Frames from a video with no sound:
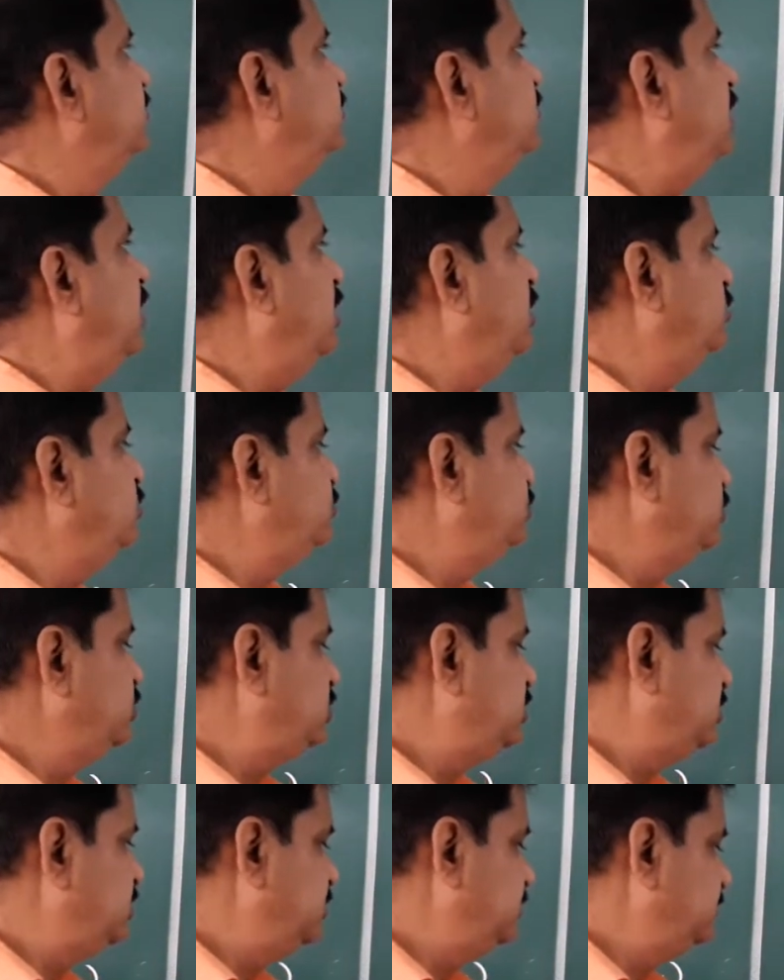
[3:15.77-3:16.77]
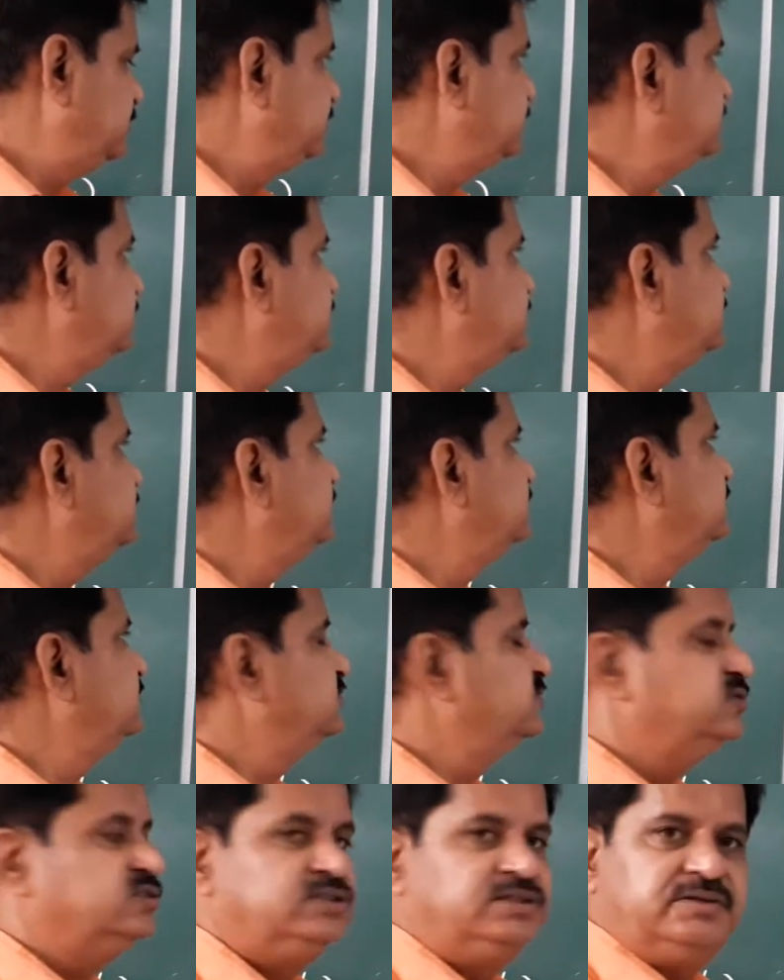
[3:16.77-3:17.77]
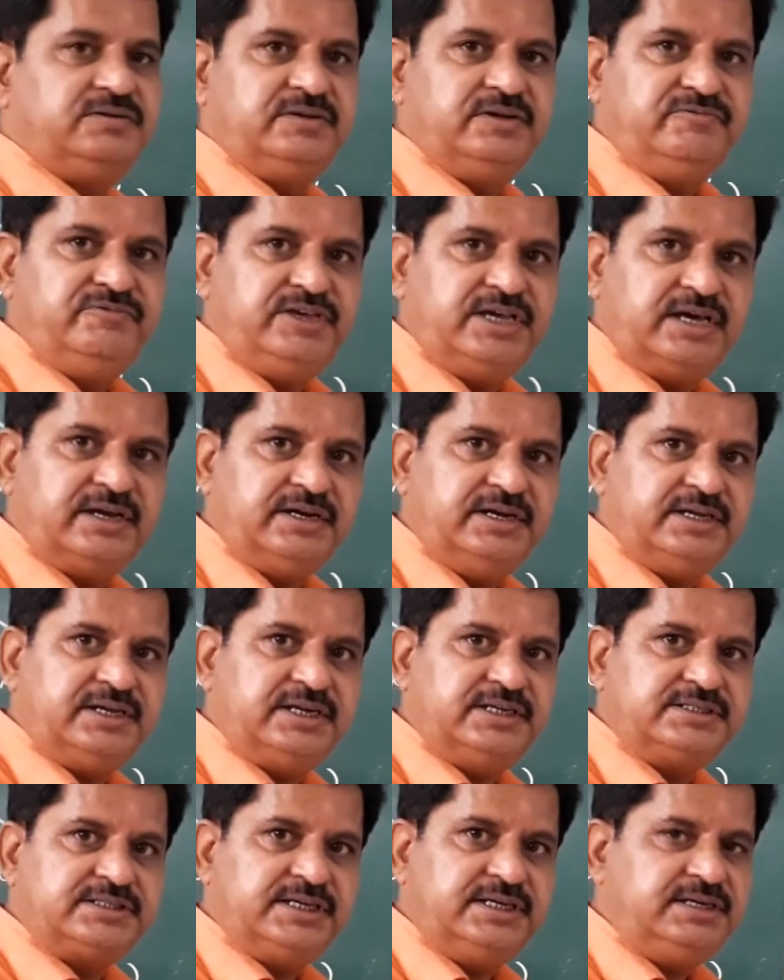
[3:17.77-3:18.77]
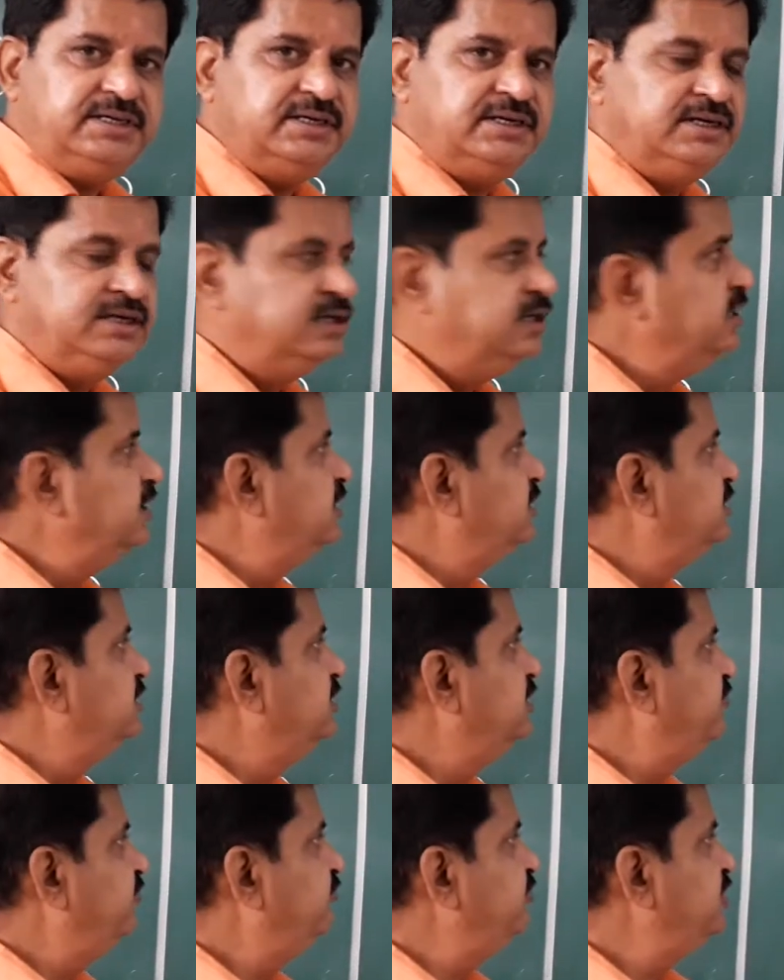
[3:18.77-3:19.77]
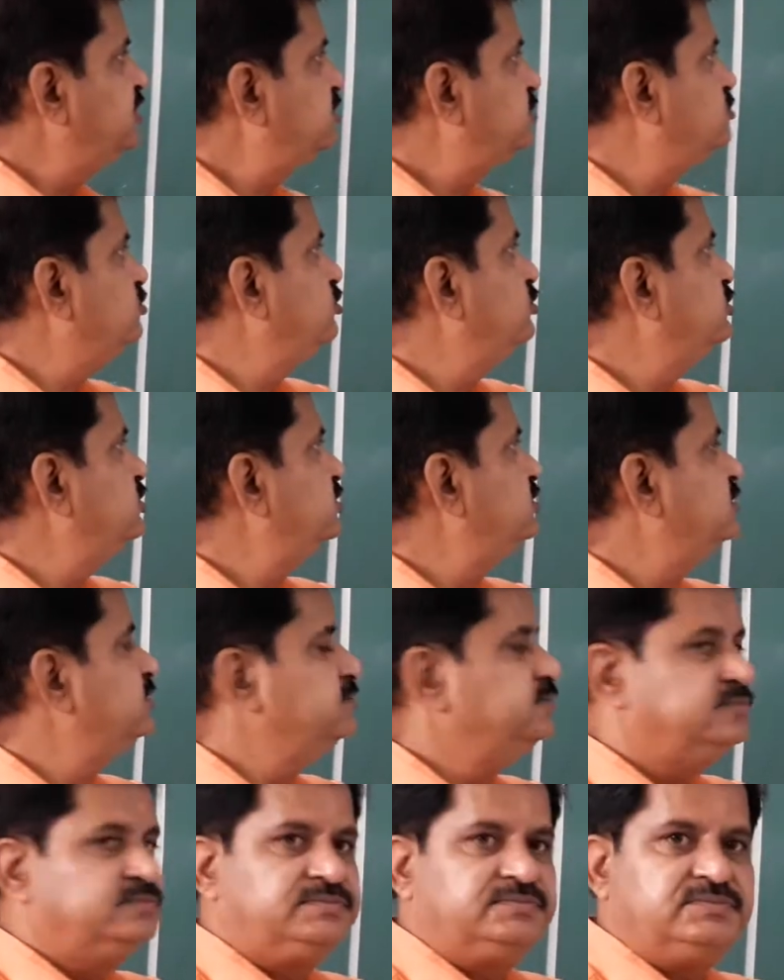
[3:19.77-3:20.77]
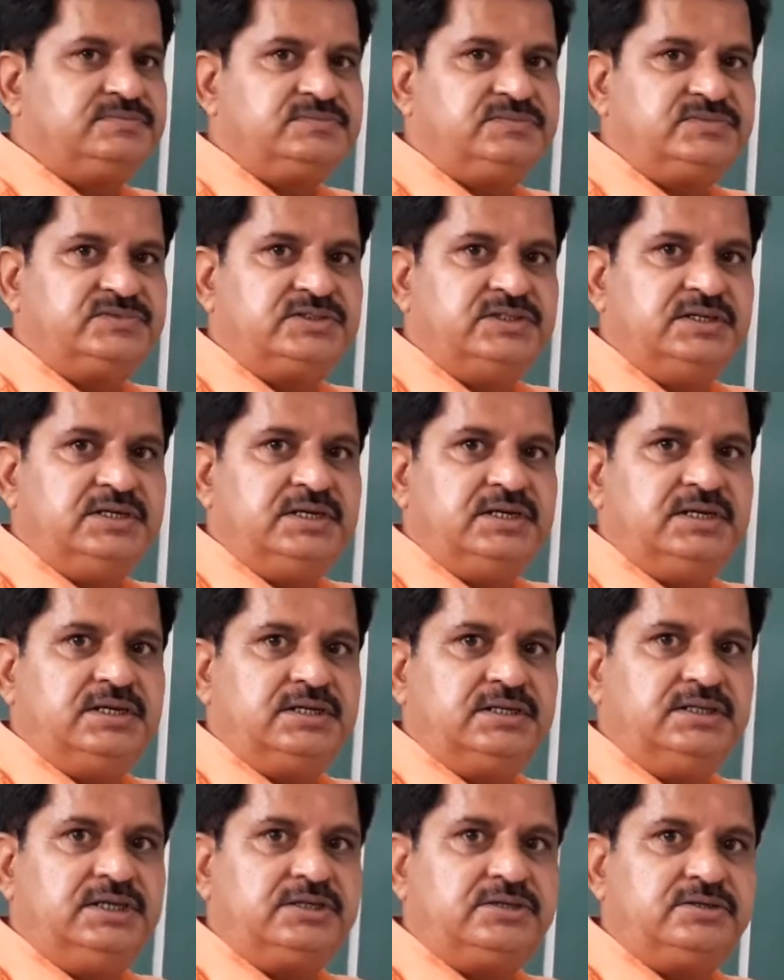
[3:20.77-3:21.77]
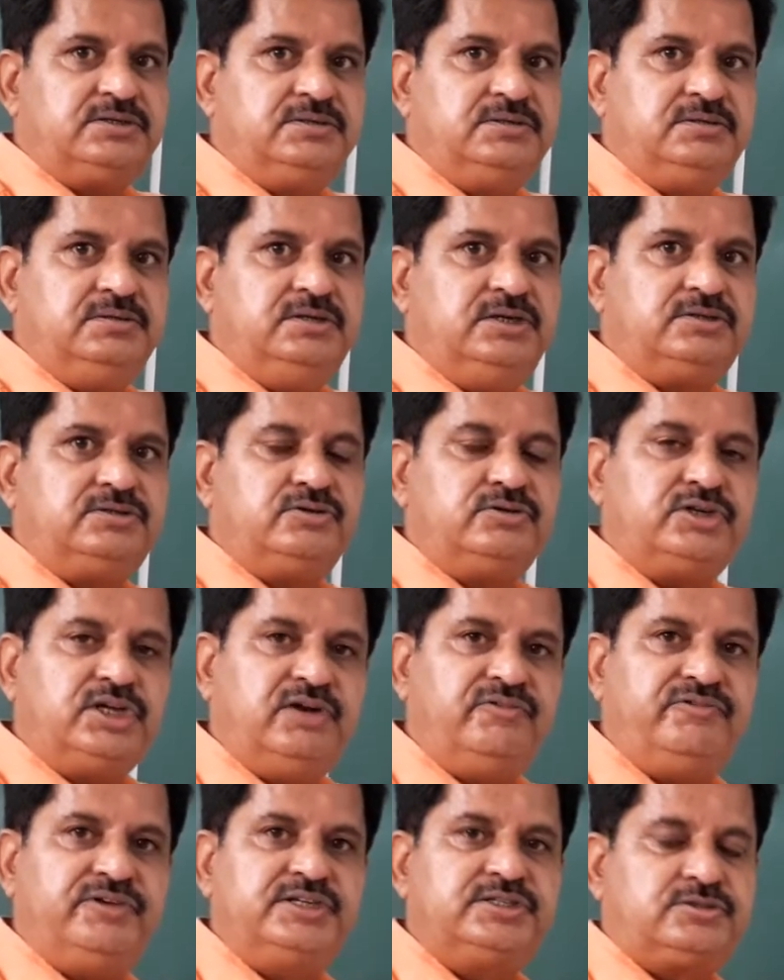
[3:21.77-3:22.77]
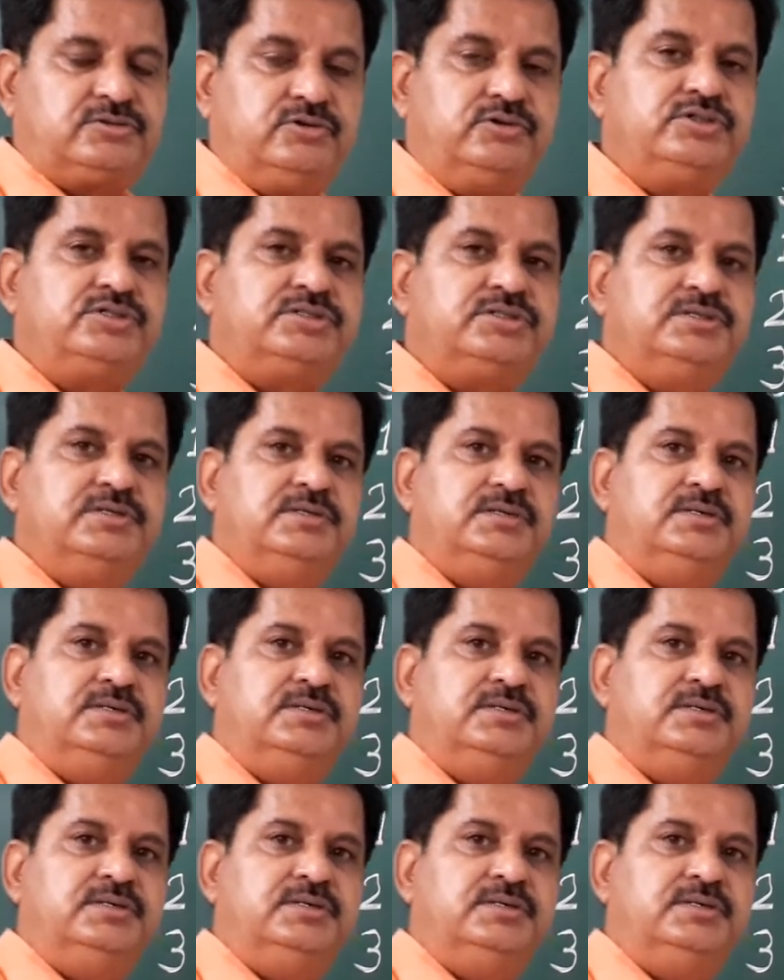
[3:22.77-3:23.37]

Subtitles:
The output we are increasing. The fixed costs, the total fixed costs,